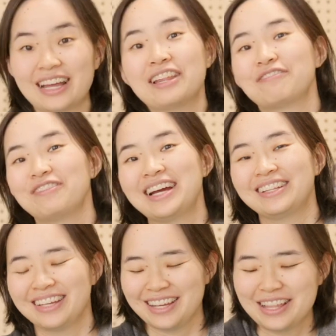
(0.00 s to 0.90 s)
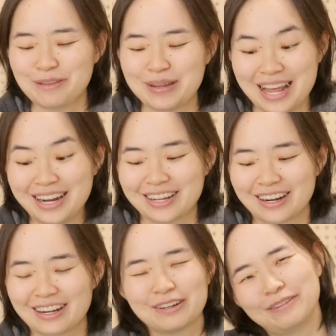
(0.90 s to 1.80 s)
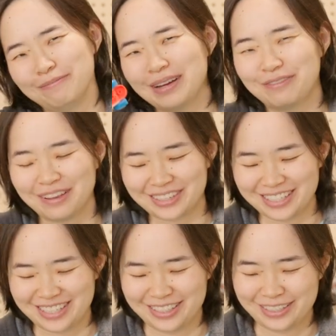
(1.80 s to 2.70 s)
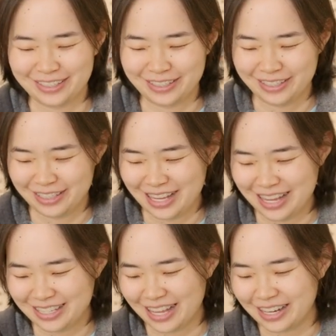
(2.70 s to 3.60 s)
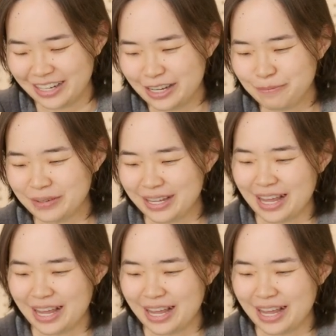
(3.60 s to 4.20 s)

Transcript: And then finally, the banana car, my favorite. Set it up